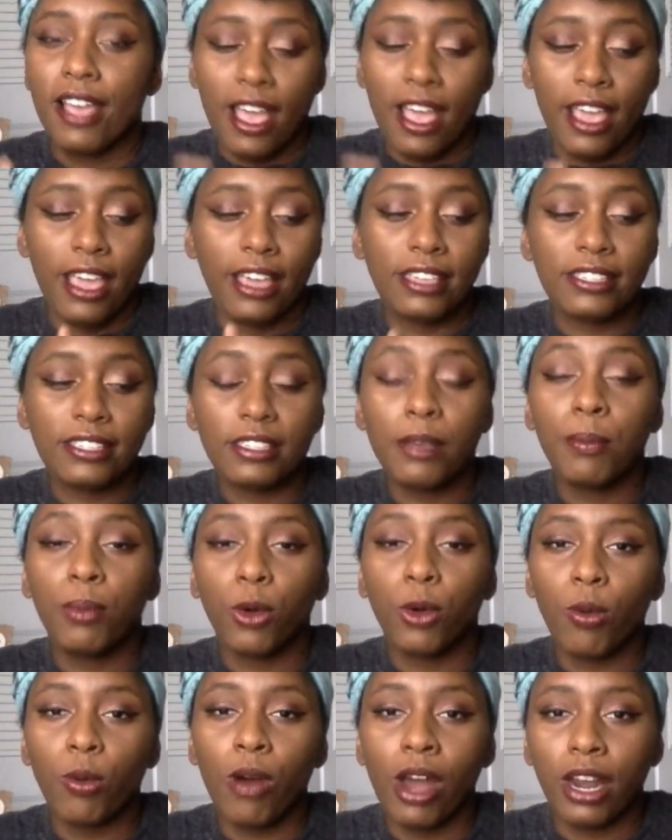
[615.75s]
a
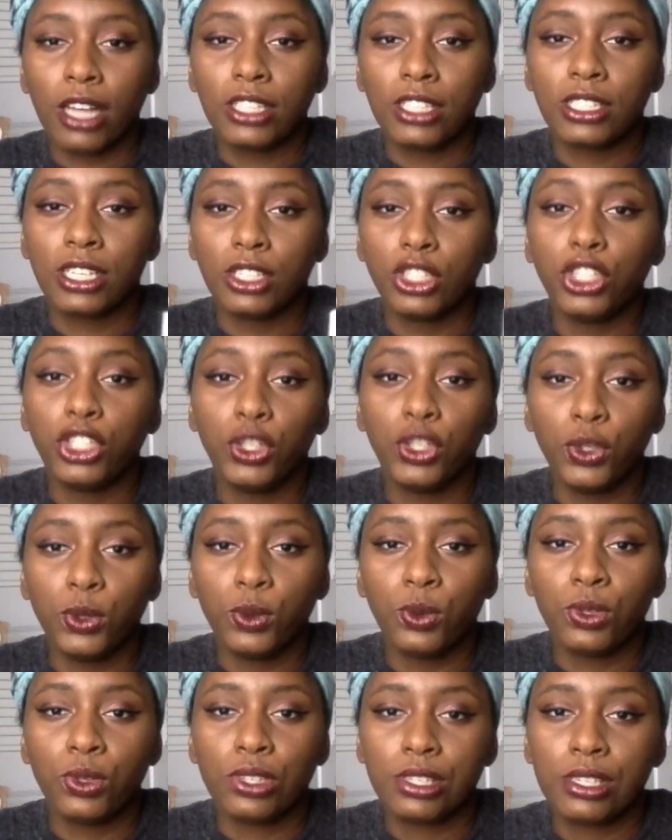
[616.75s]
simple product to
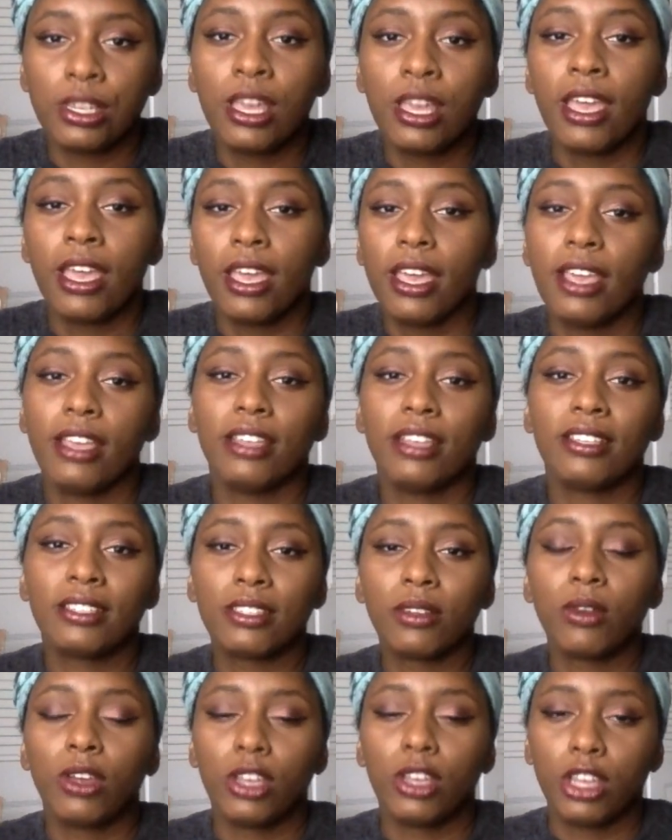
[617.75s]
use
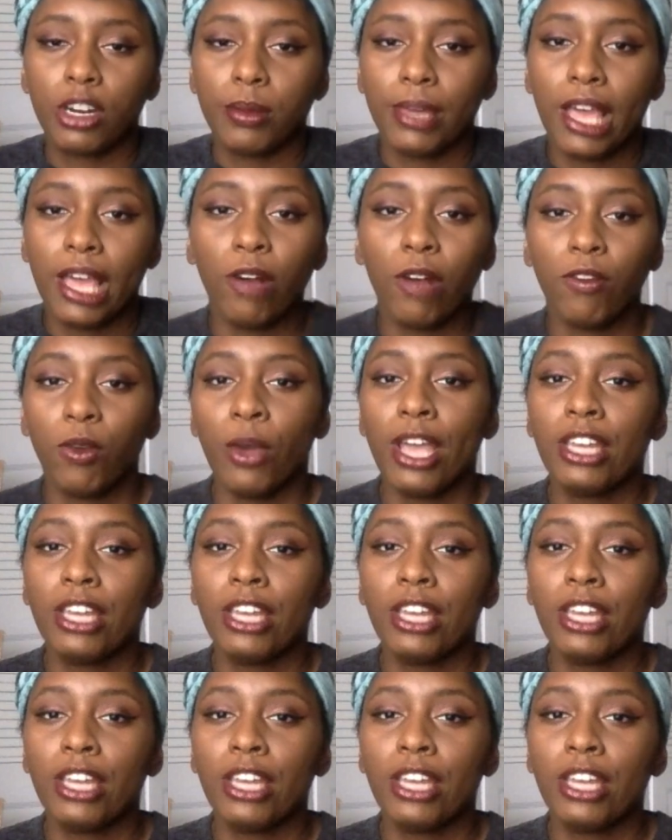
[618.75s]
is going to be helpful,